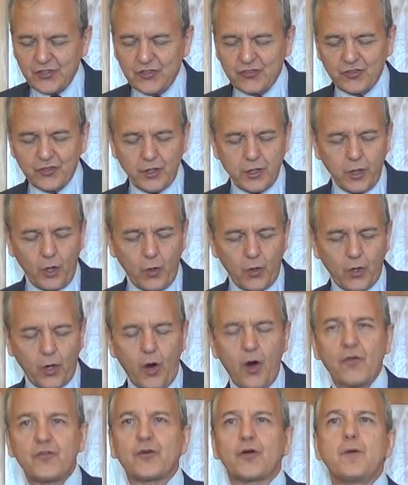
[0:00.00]
his cloak
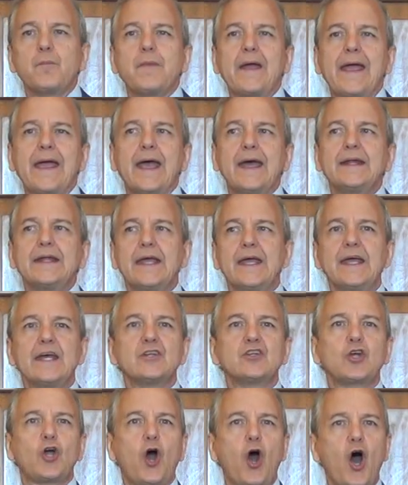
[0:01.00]
over a man
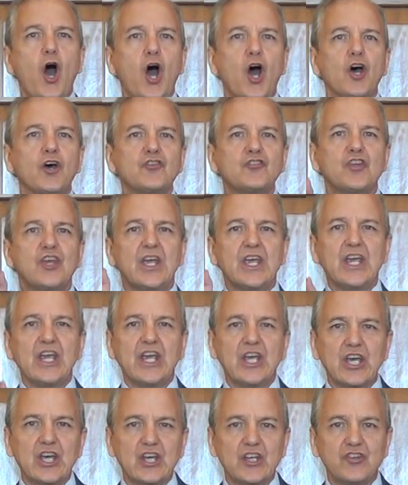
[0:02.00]
and cause
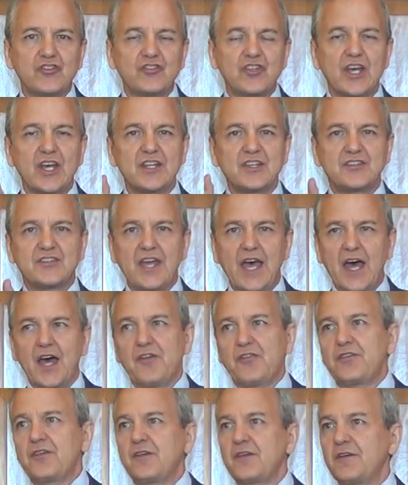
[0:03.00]
his
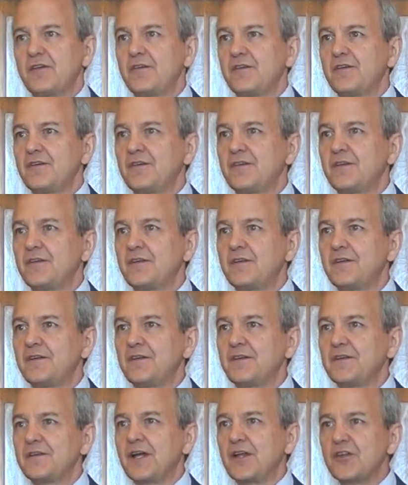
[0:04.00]
death.
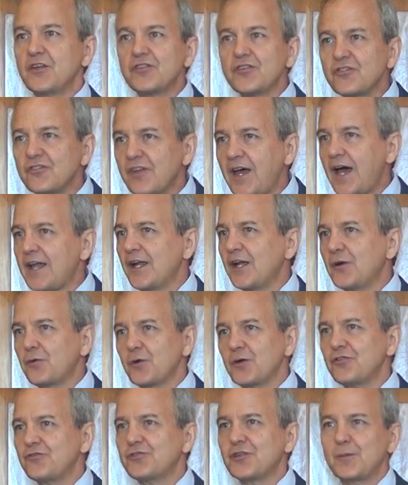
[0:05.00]
Now, this is not a
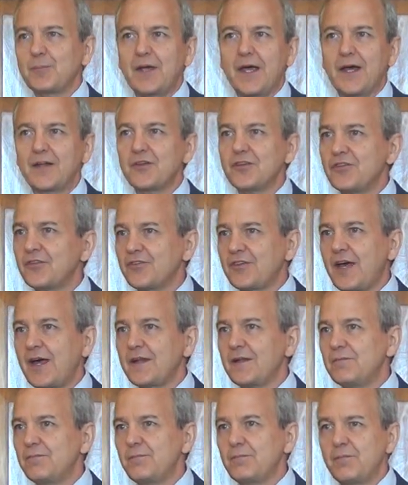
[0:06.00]
Christian man. This is
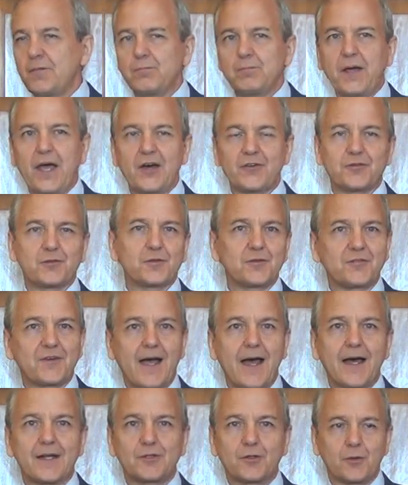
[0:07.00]
not a pastor of
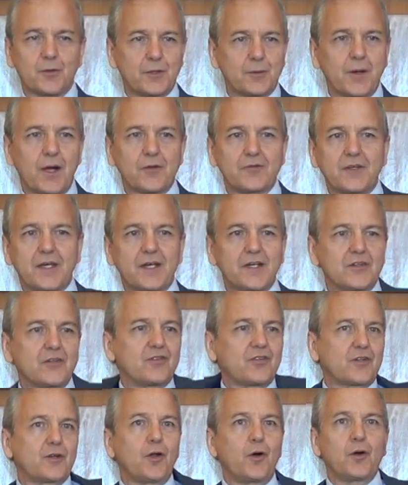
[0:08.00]
God going around taking
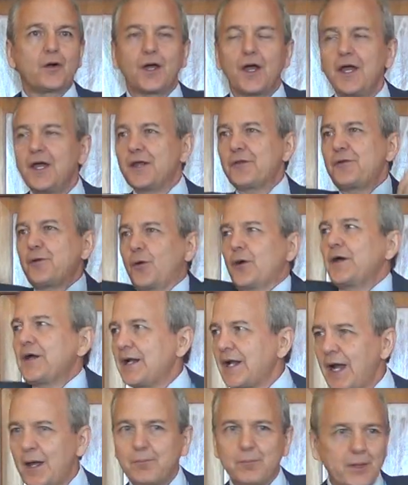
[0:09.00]
his cloak and throwing
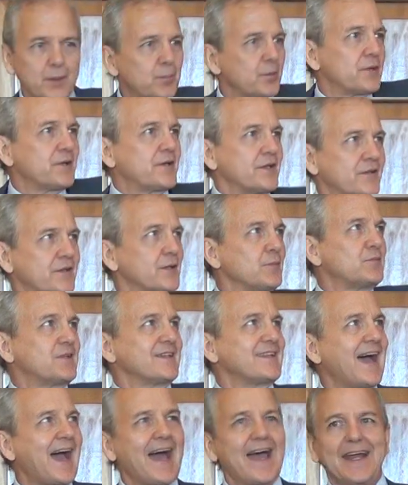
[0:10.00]
it on people to get them
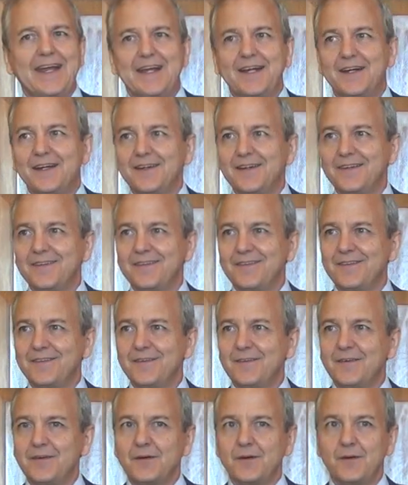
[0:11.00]
to die.
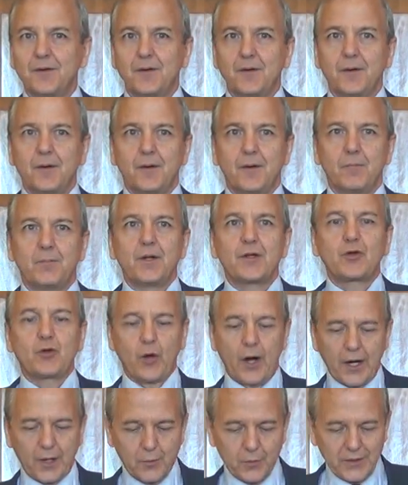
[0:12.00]
But
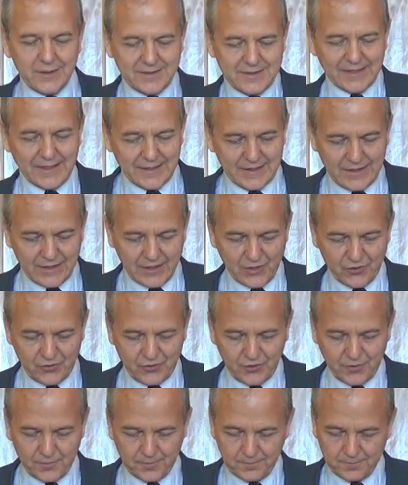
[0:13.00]
Gregory did
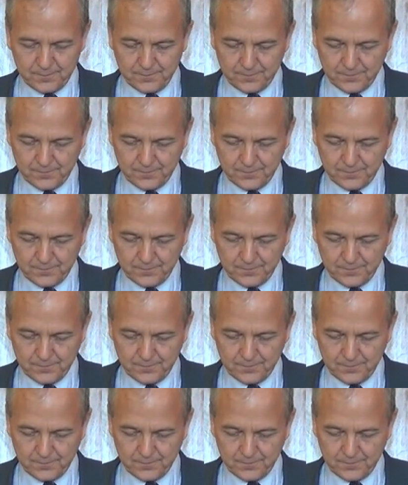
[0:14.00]
this.